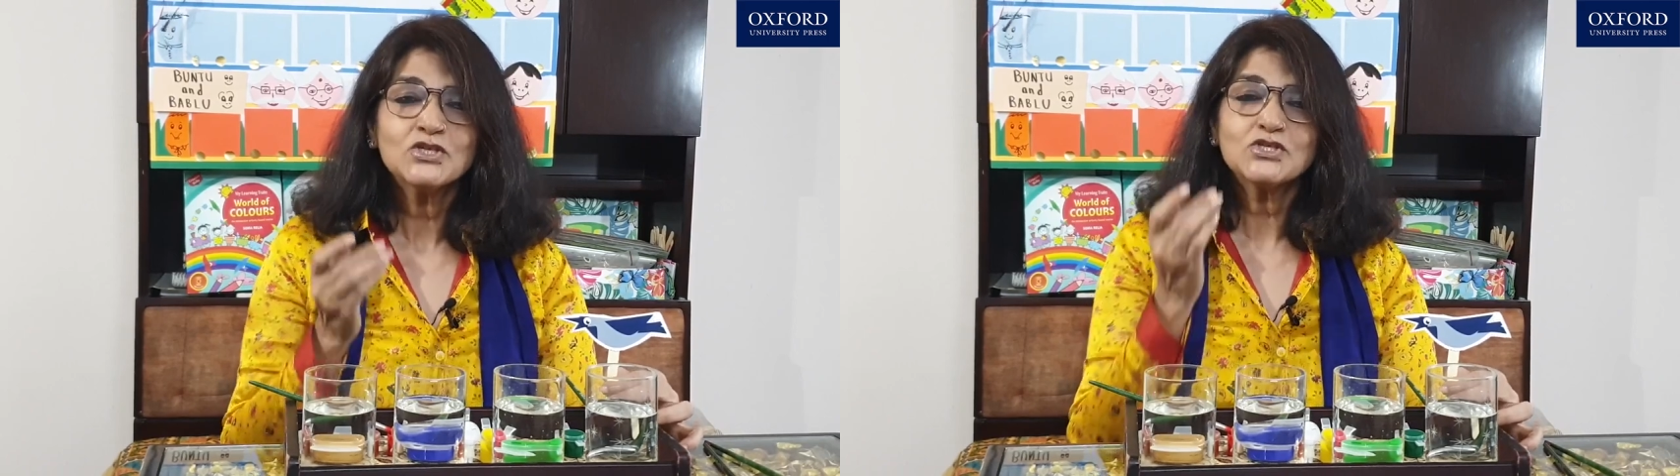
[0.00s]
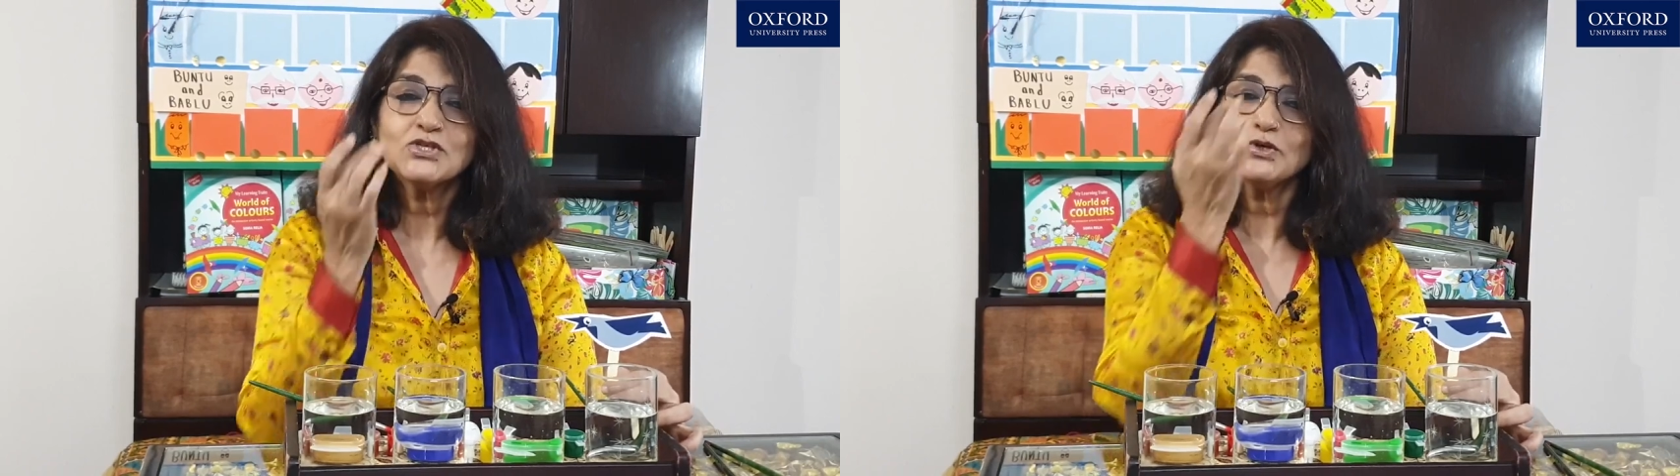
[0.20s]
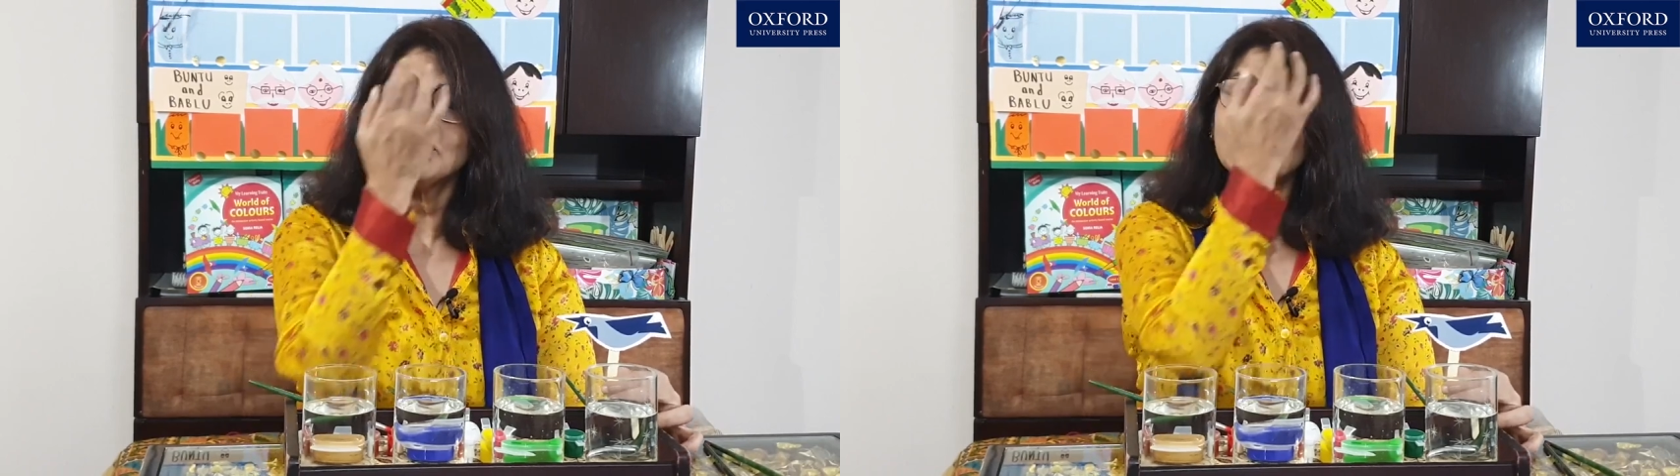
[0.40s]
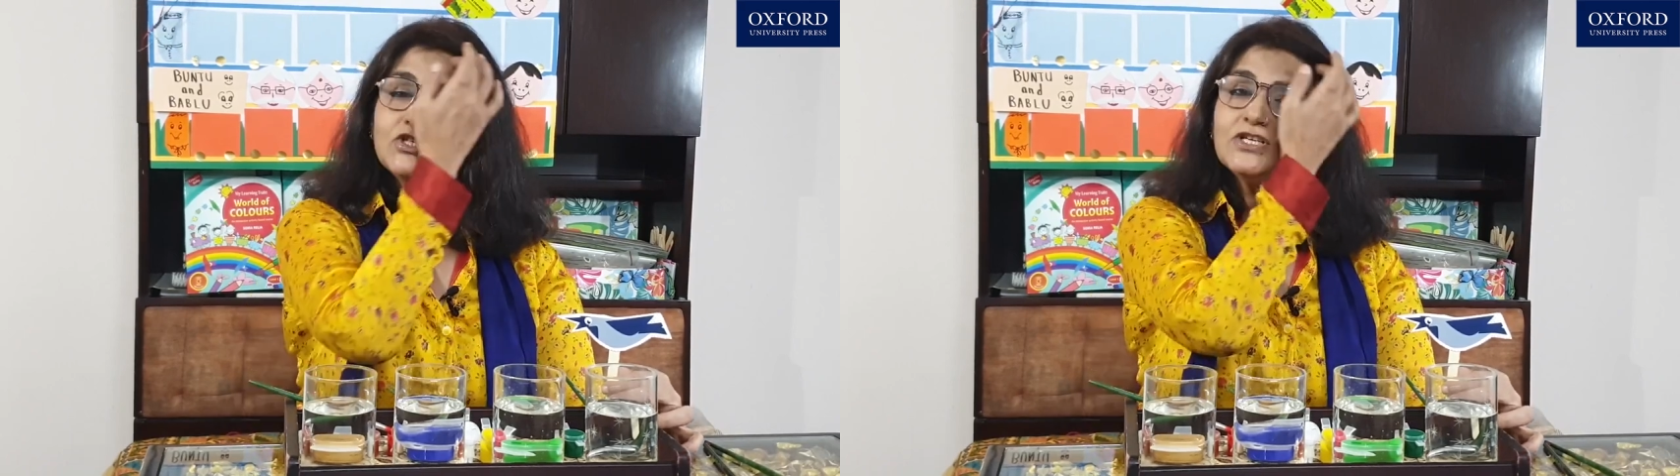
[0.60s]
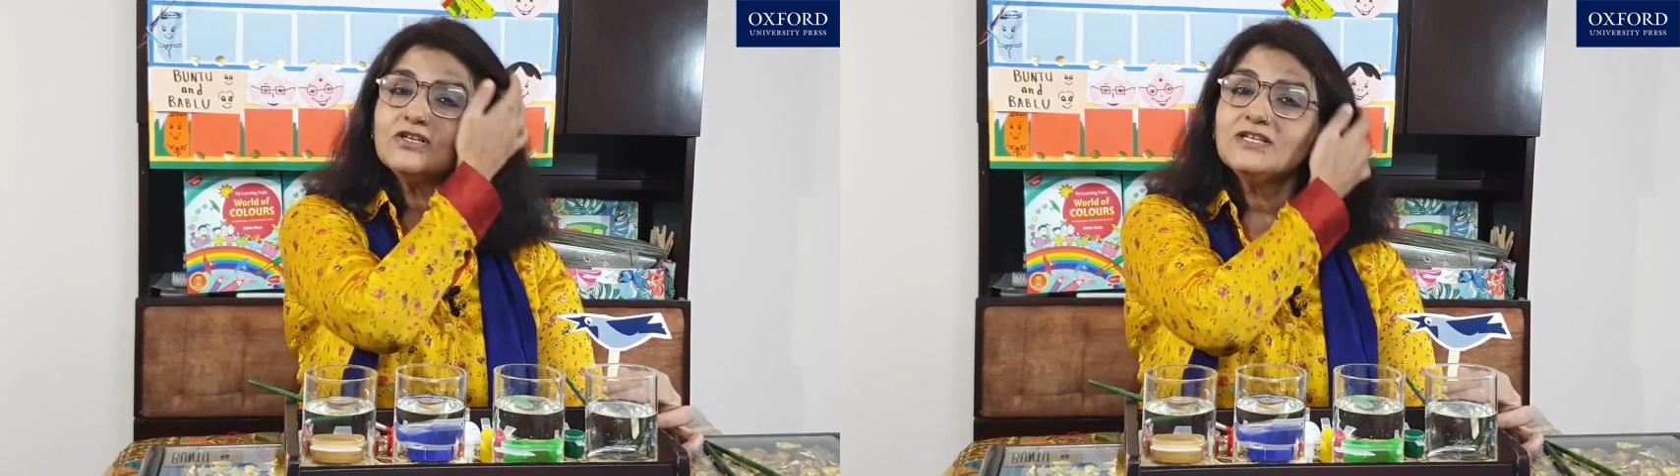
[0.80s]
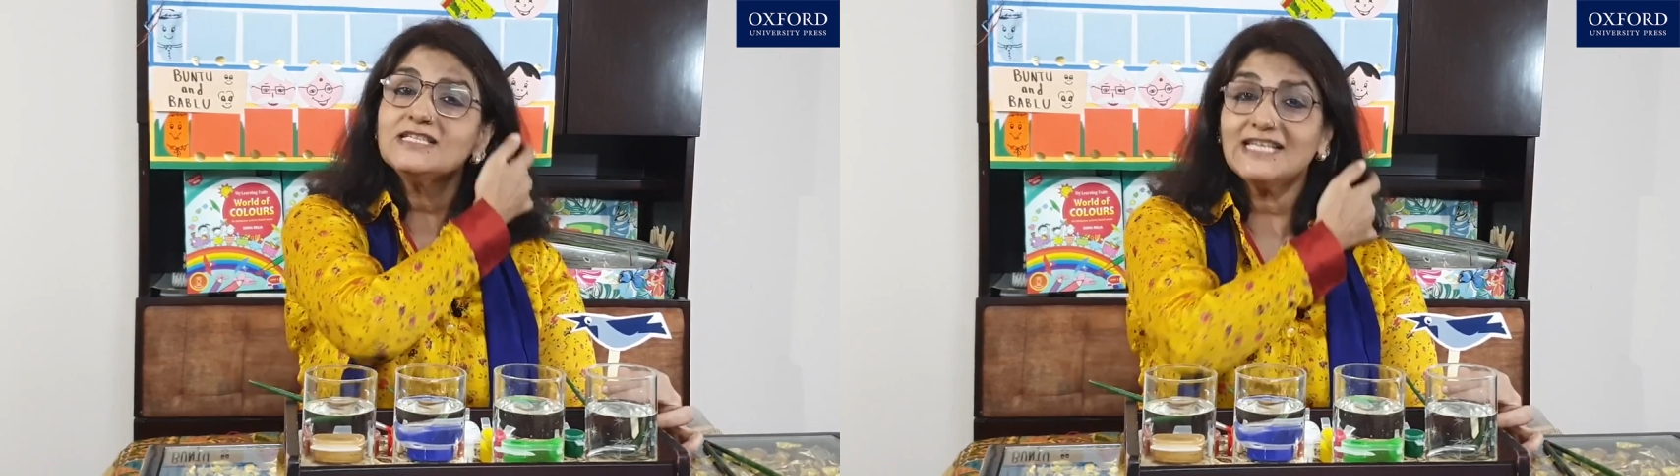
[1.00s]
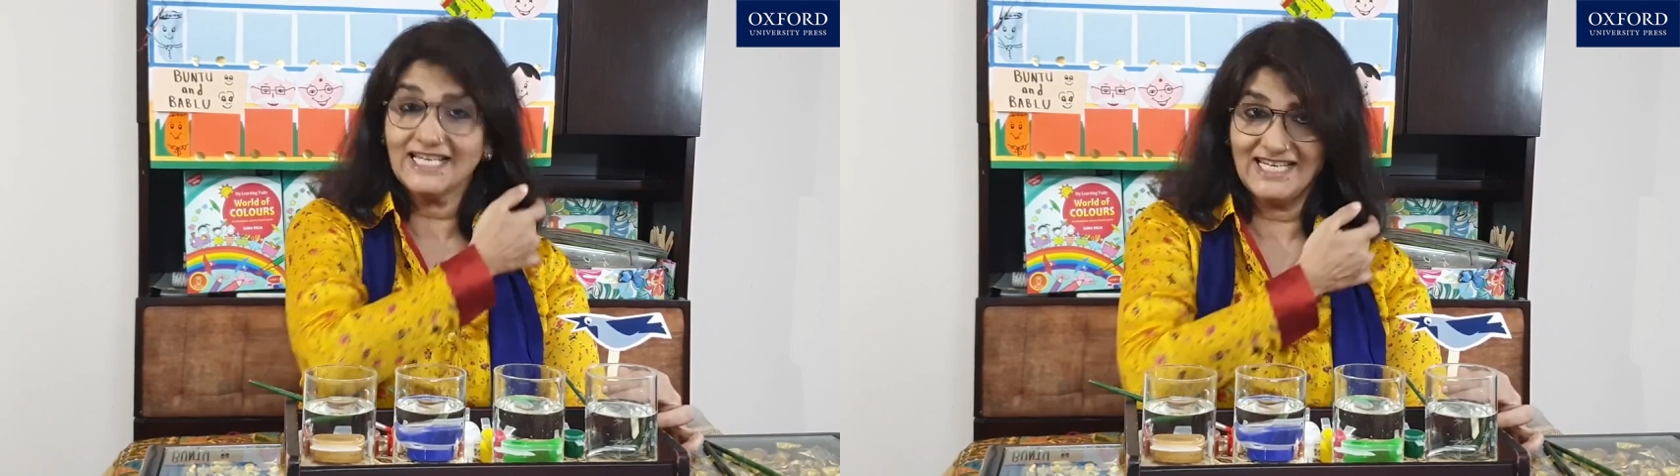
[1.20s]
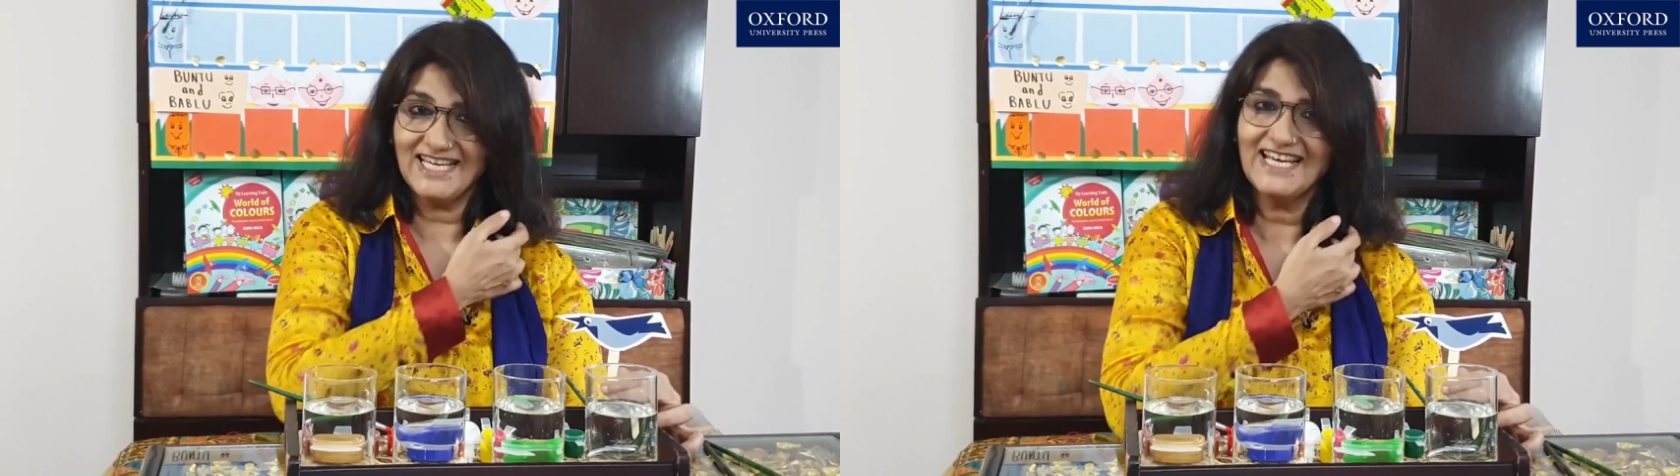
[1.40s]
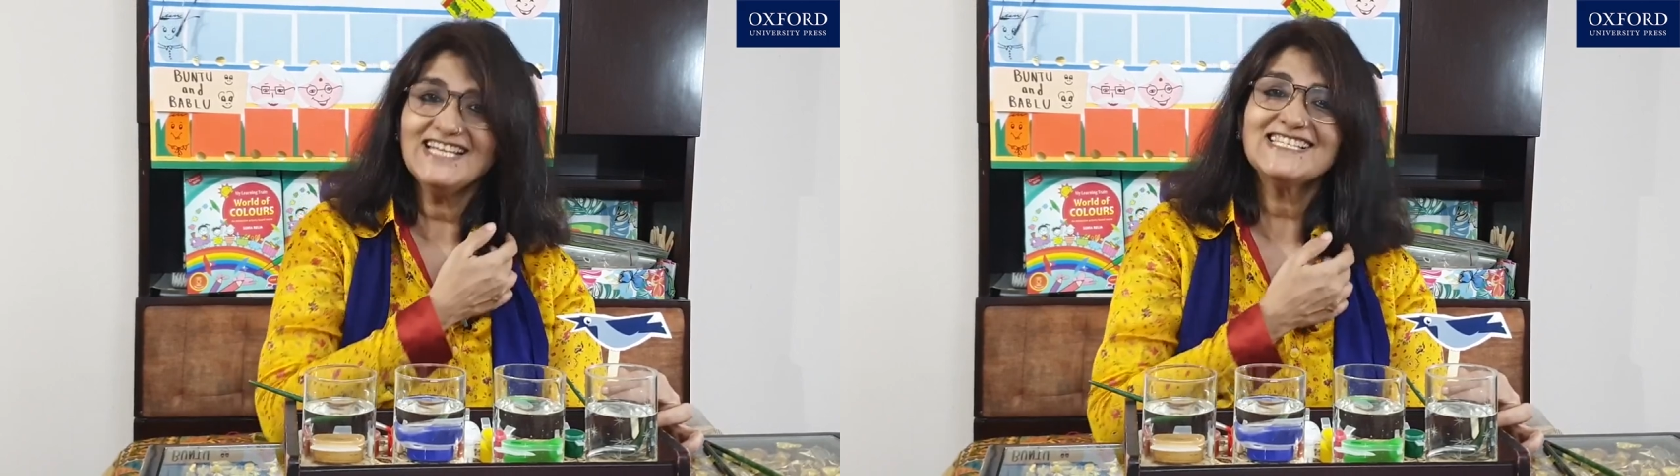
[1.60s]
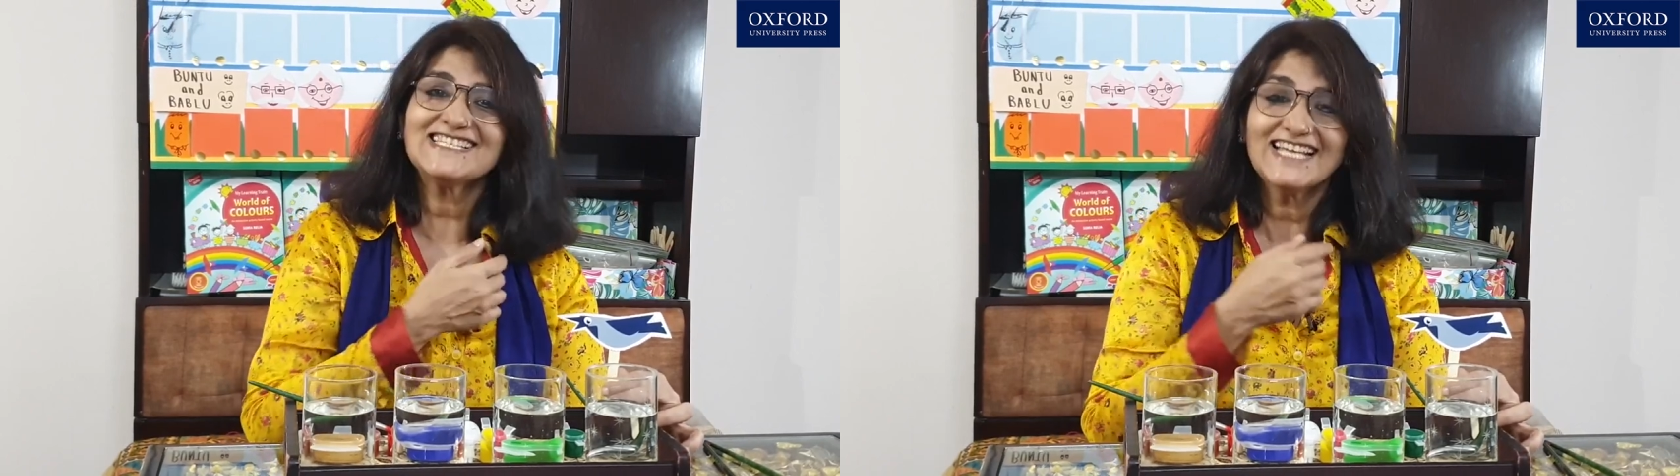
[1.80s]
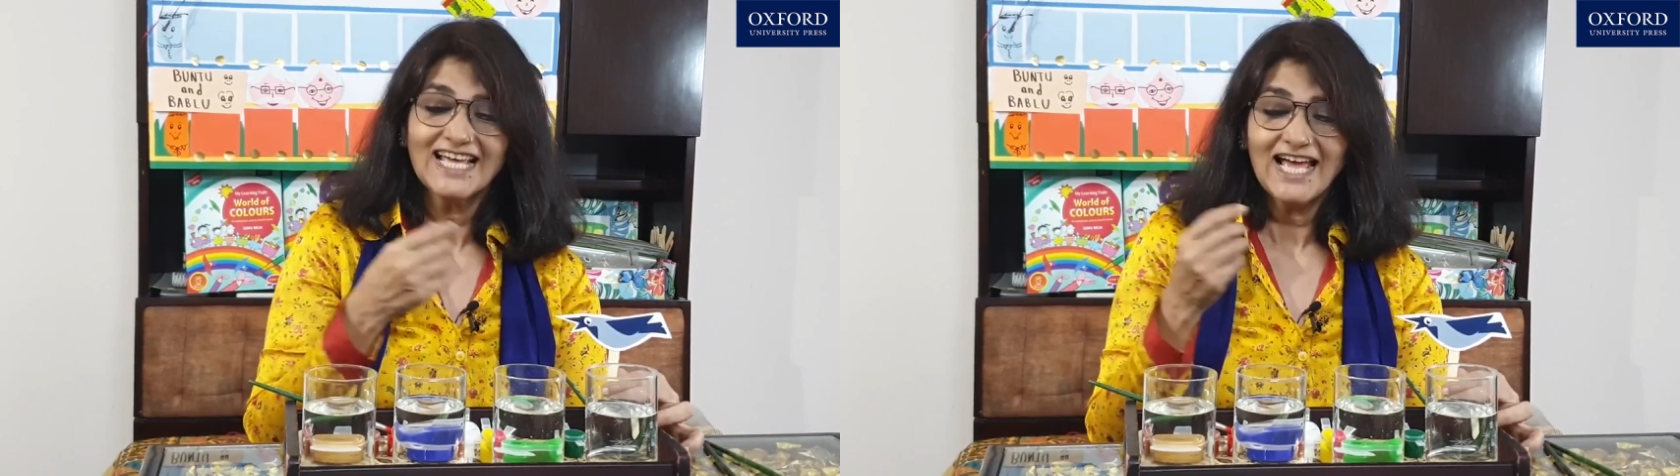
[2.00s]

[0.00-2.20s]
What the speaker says: So the children said yes,